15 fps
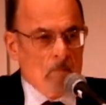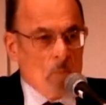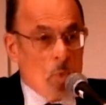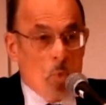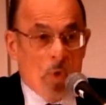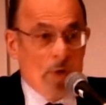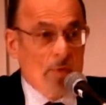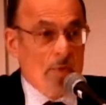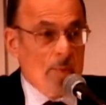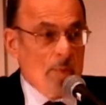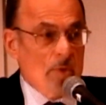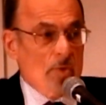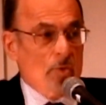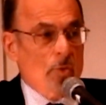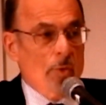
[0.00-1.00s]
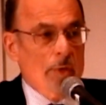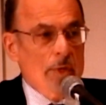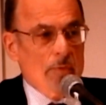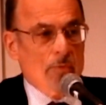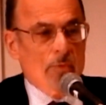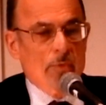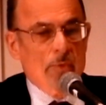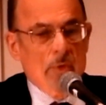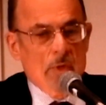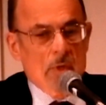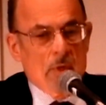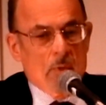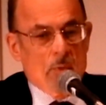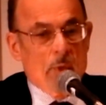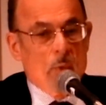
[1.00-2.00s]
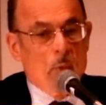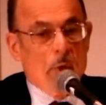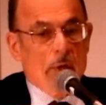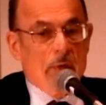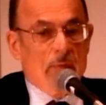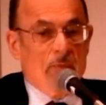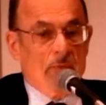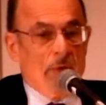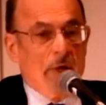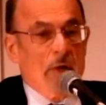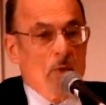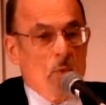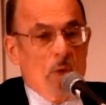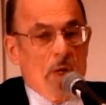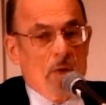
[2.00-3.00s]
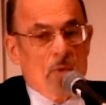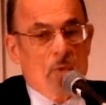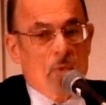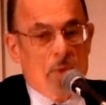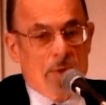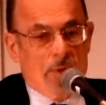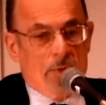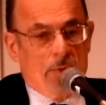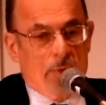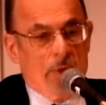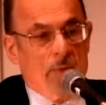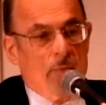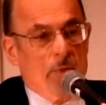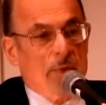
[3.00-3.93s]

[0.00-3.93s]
One of them is grief. We work very well with grief,